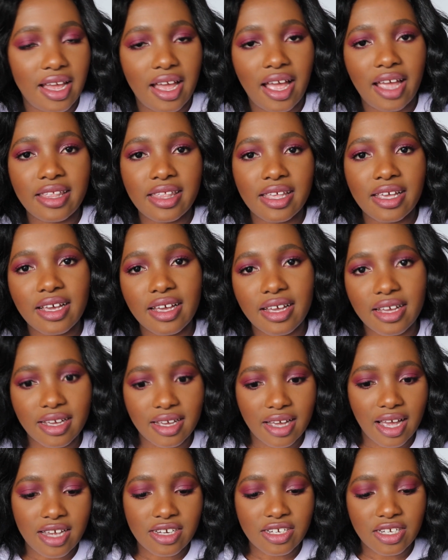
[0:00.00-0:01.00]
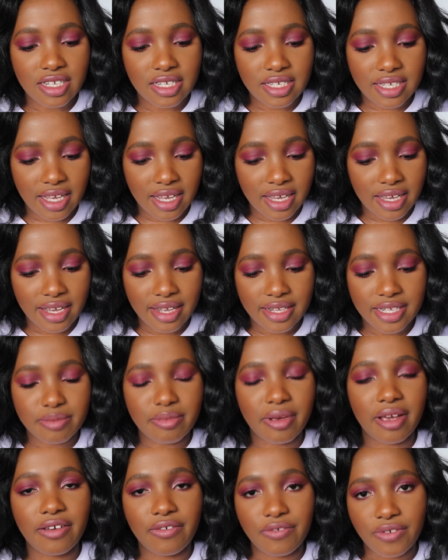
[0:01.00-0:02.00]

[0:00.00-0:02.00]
I think I should say it's my